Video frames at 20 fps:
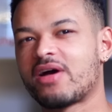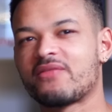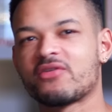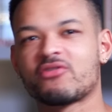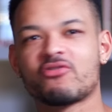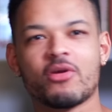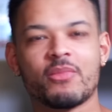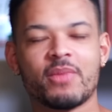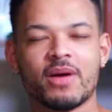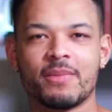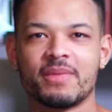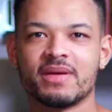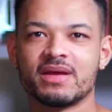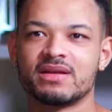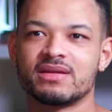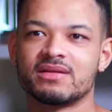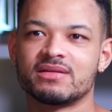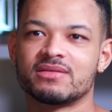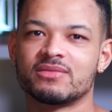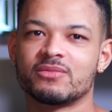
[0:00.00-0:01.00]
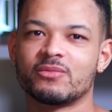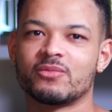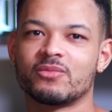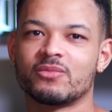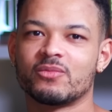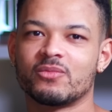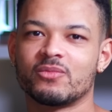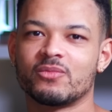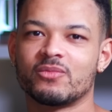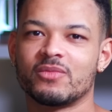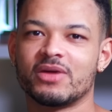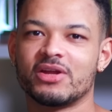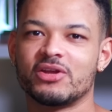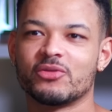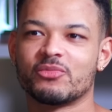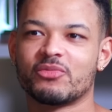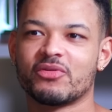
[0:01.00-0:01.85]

ever crop up in in your